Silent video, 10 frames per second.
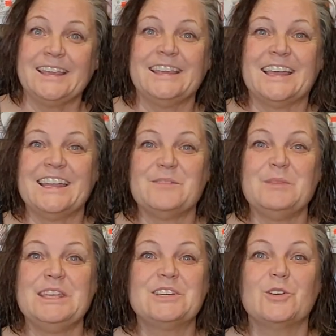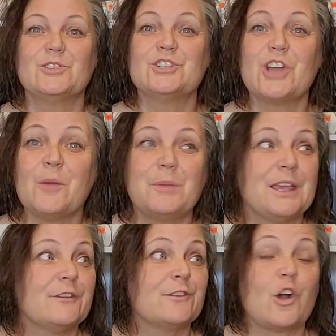getting me to go
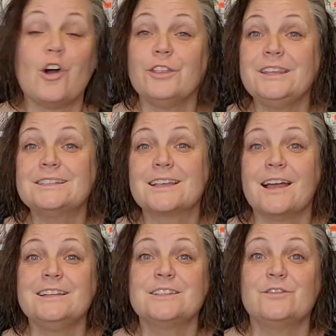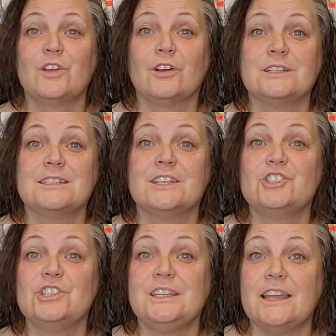shopping for all these kinds of yarns that she